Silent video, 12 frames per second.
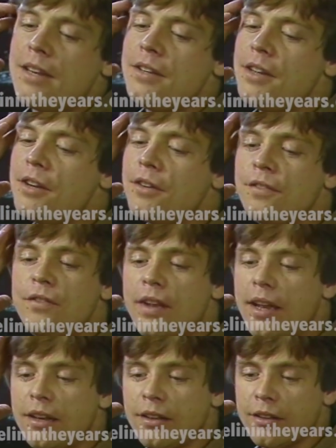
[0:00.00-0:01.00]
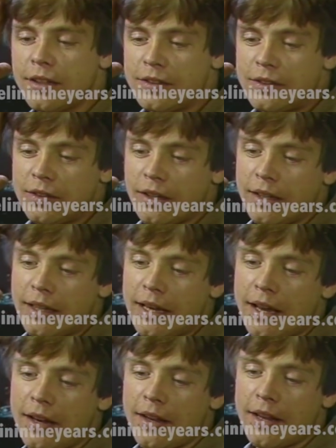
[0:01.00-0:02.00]
Near fatal is,
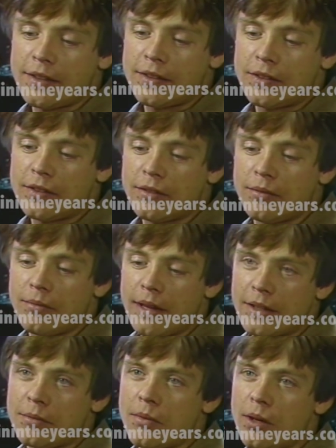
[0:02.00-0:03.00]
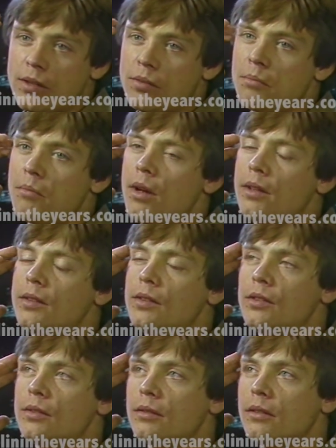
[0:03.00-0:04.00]
again, that's, that's much,
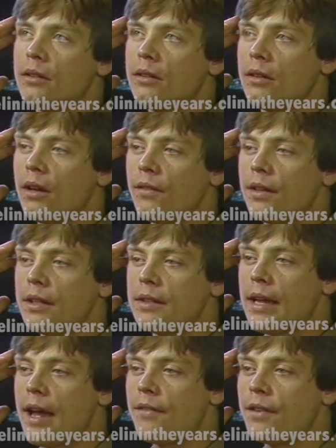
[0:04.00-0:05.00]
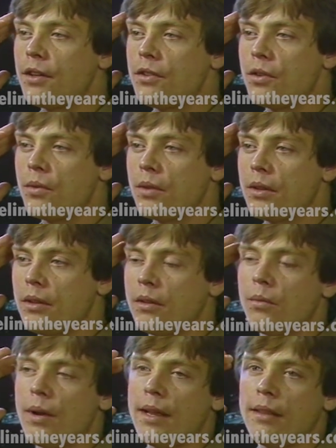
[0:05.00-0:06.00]
much of it is having to do with
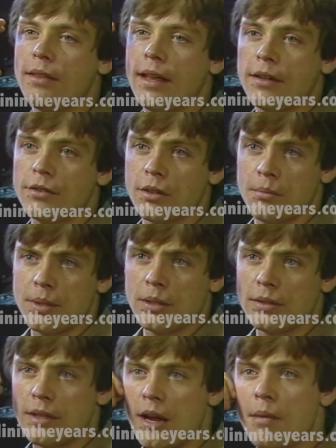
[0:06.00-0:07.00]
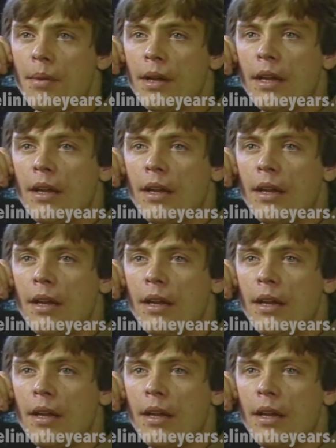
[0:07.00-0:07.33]
the way things are built up.